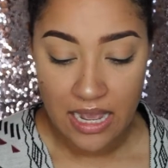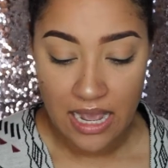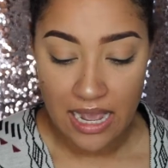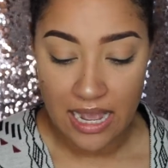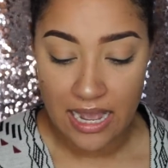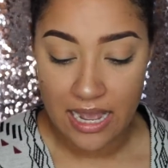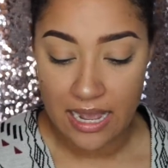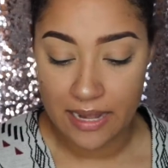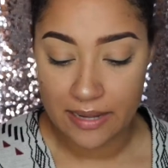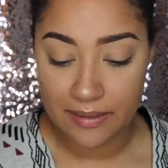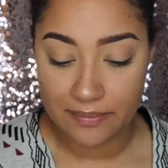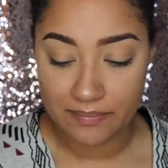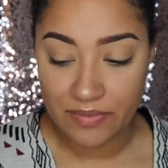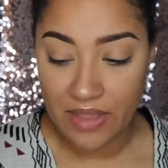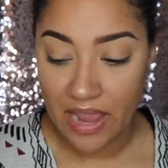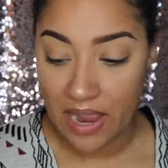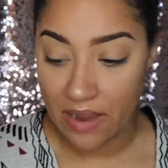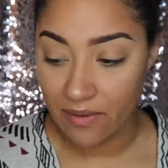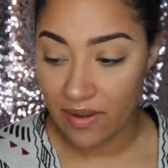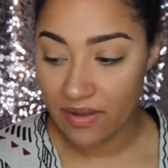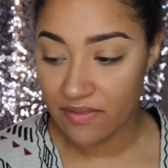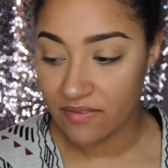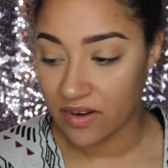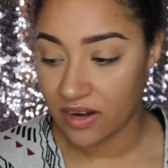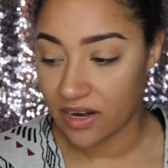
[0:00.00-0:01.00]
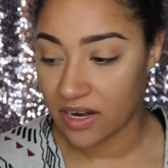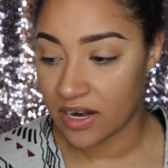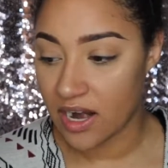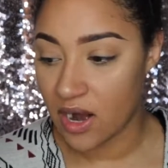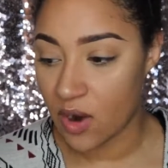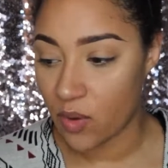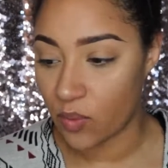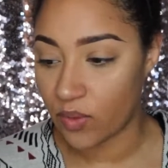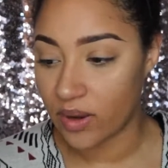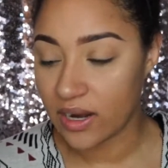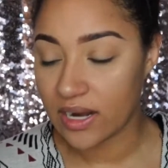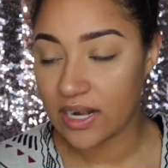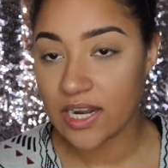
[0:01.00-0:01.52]

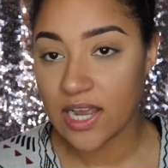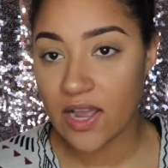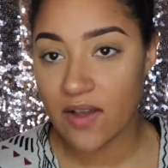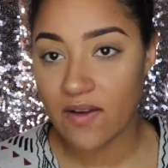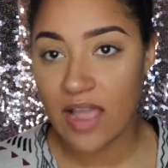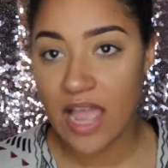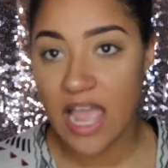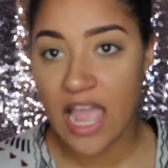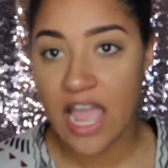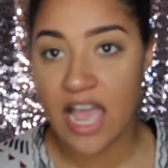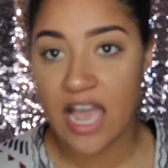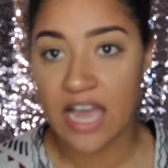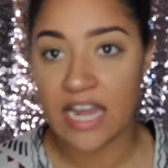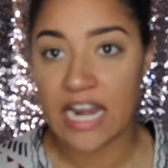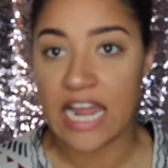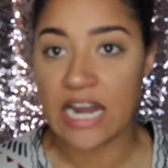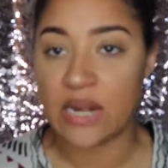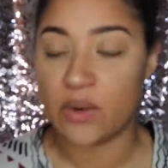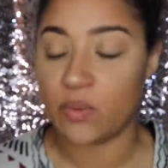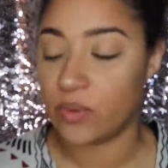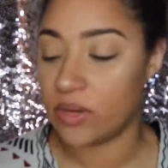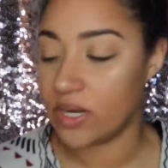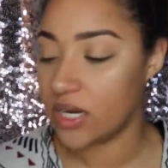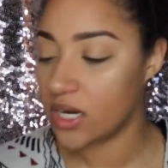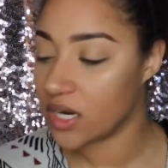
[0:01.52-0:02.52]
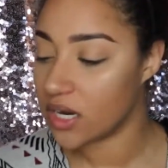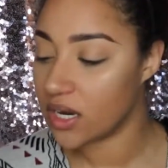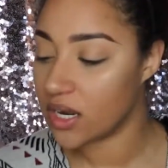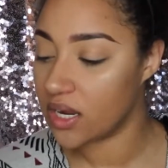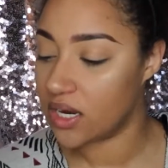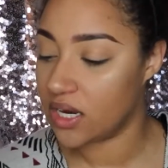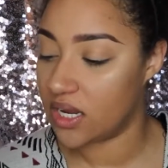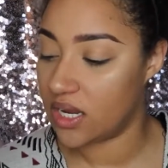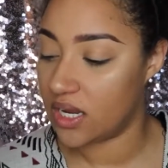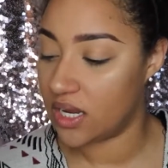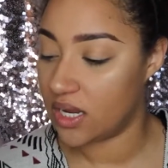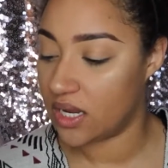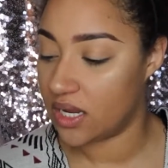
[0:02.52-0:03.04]
However, we're gonna go ahead and we are
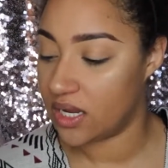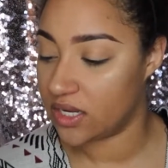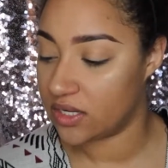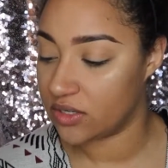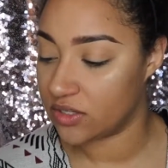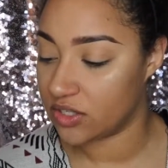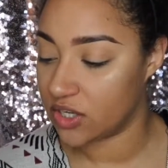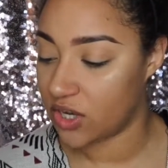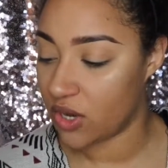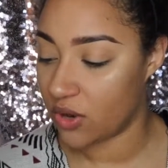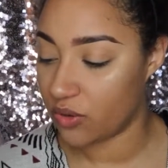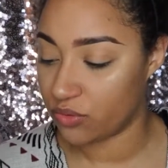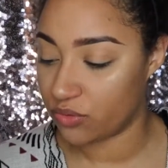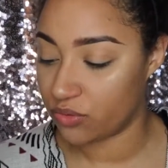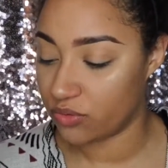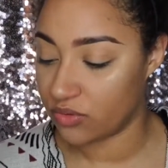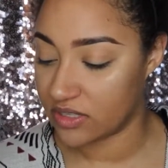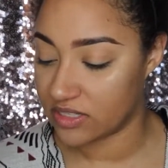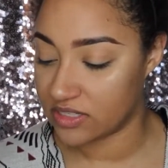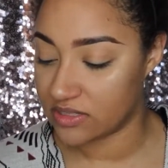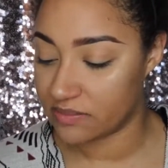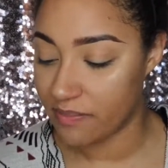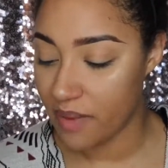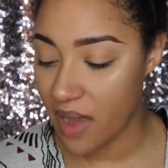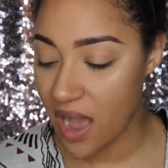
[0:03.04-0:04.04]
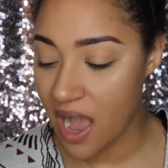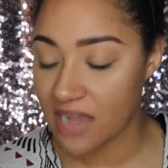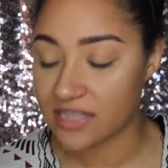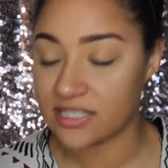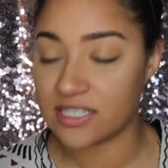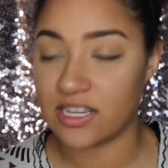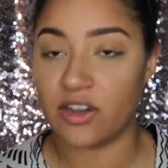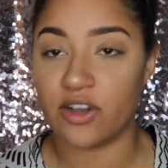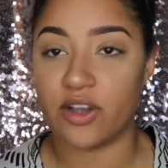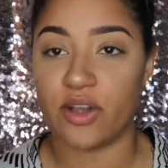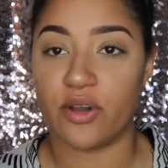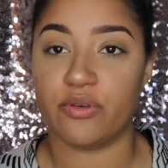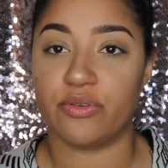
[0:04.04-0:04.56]
gonna go through this box.
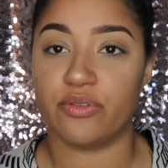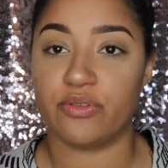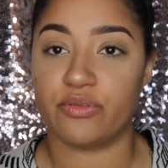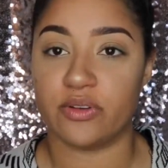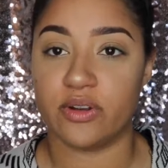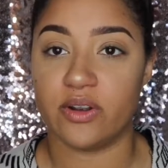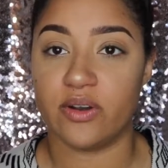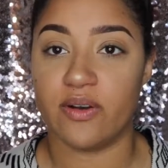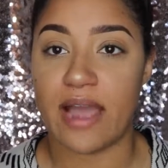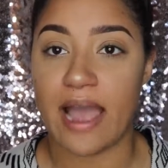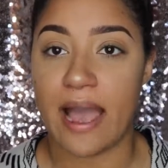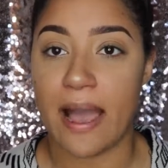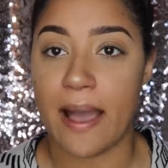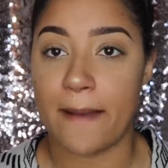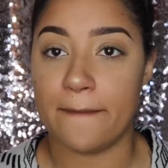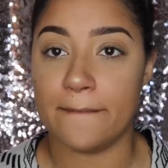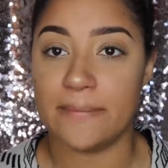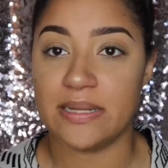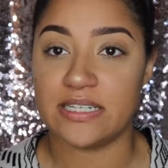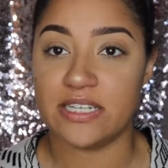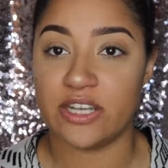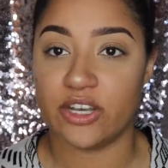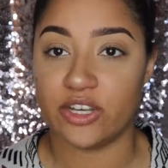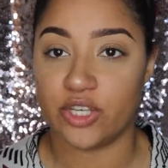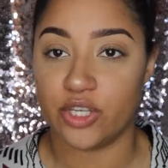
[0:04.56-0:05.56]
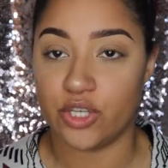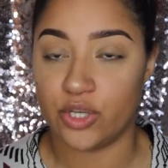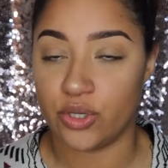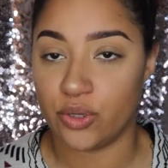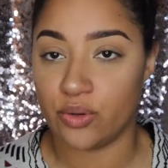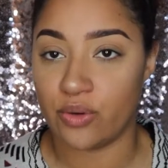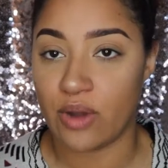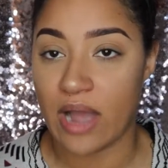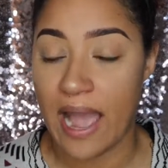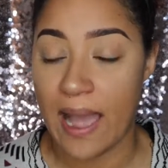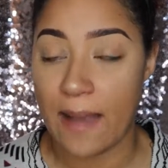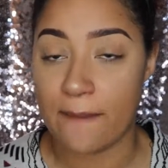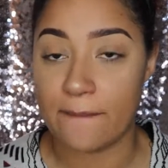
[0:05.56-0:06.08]
I'll go through, tell
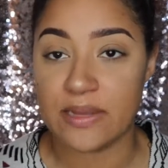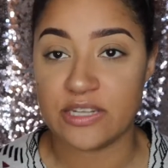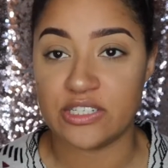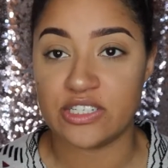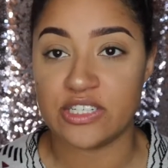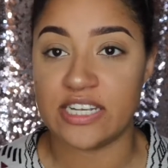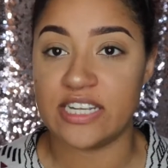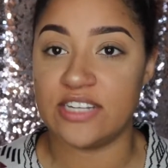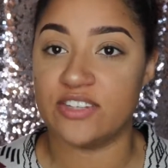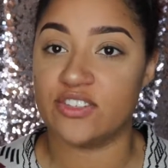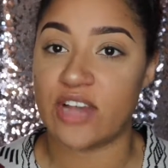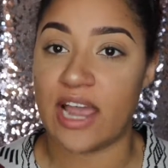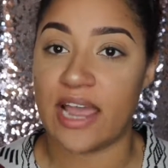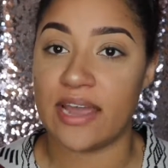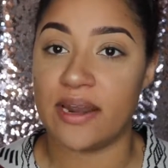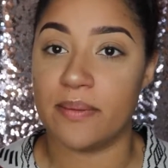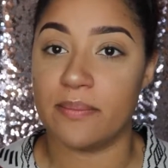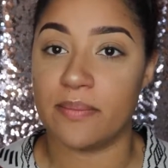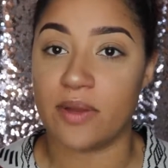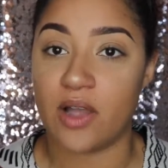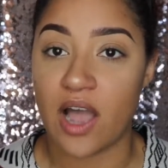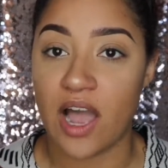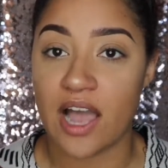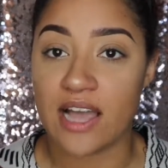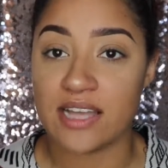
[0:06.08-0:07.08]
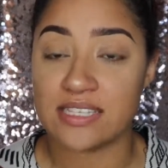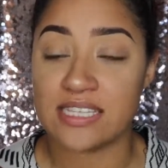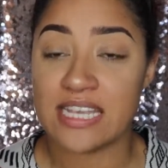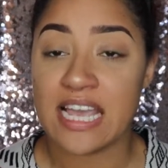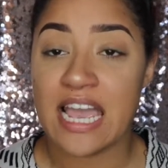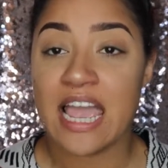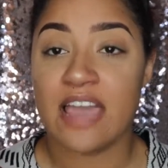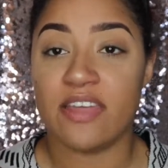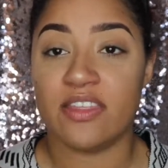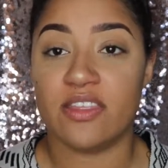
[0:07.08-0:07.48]
you how much each item costs.